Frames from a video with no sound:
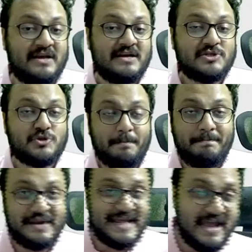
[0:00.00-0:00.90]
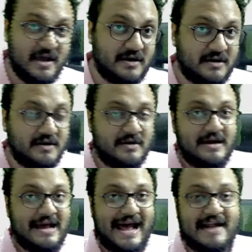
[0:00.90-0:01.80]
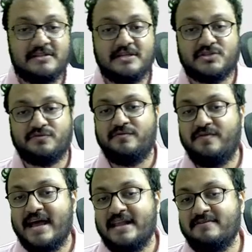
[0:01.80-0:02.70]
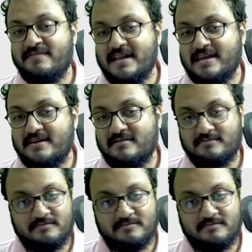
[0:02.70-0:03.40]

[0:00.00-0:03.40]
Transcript: So Breyer had this very, very